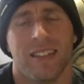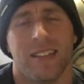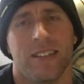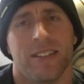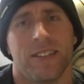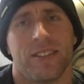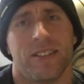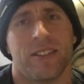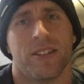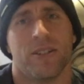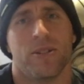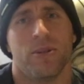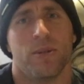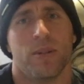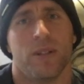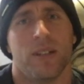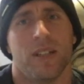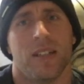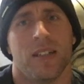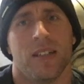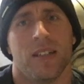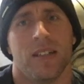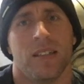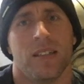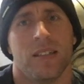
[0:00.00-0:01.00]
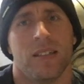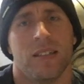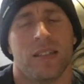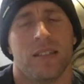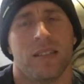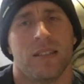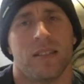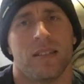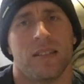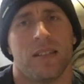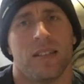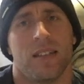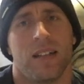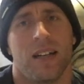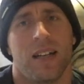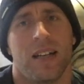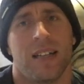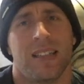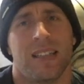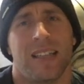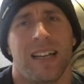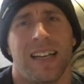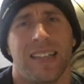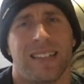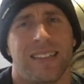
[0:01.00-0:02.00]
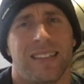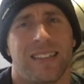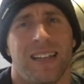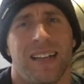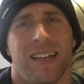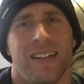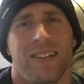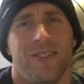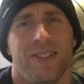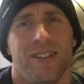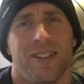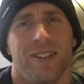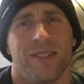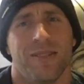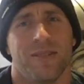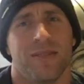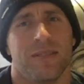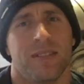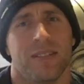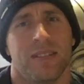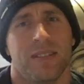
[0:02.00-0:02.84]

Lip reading: So I don't know.